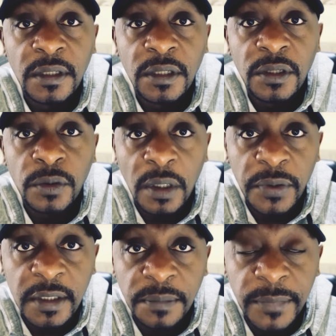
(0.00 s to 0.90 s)
you are
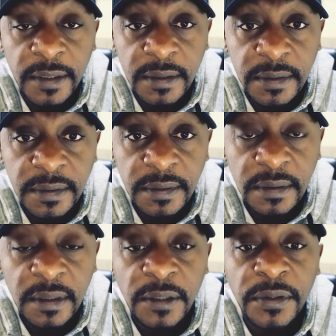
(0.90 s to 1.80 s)
welcome back,
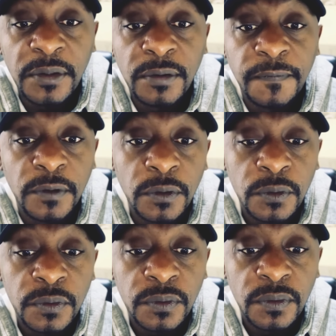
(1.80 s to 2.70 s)
and I thank you for
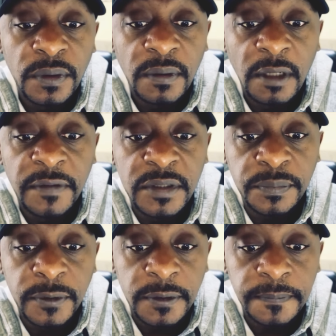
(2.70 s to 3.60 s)
your love and support.